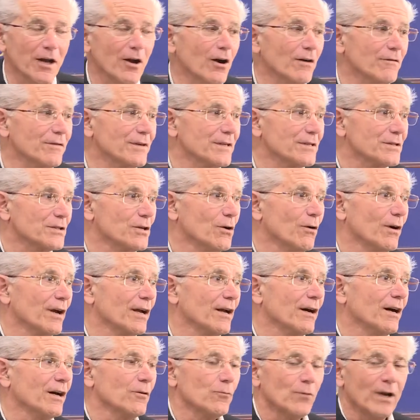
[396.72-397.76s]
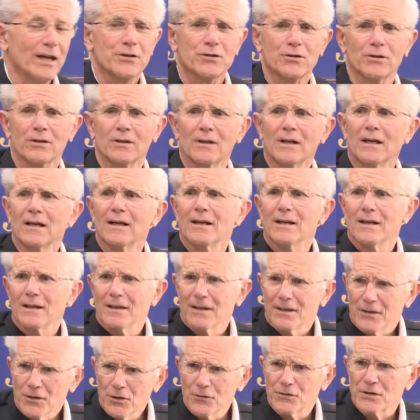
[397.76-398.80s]
Harvard is going on. Rachel,
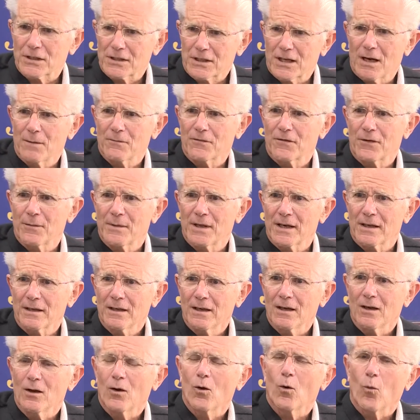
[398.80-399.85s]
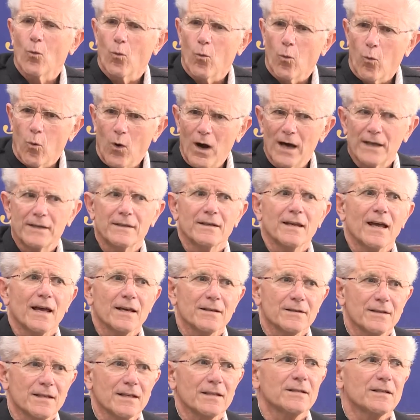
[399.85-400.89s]
you've just come from it. What
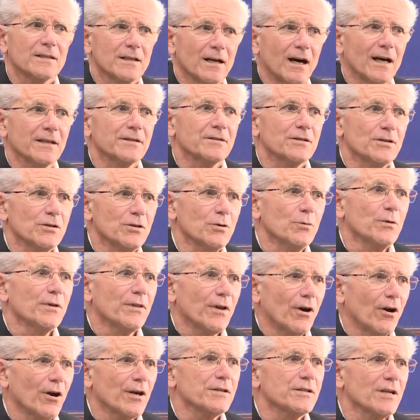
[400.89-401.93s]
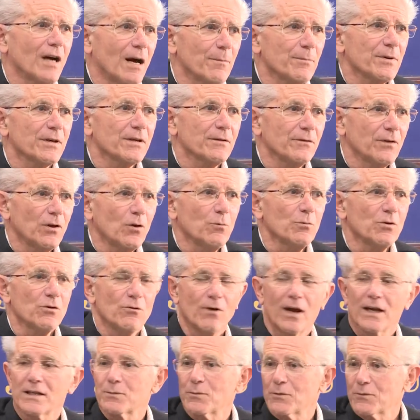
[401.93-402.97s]
has this got to do with our topic of human
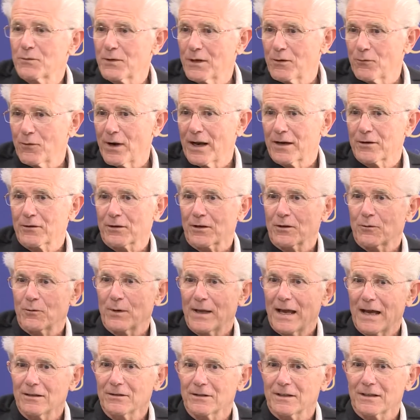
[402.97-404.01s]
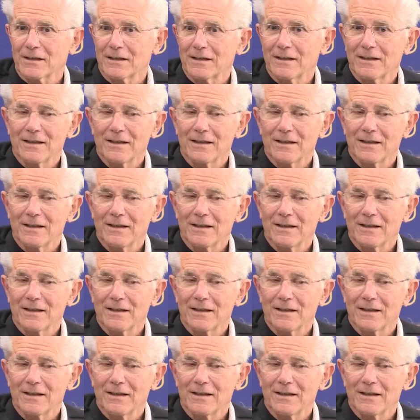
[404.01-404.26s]
rights between rhetoric and reality?"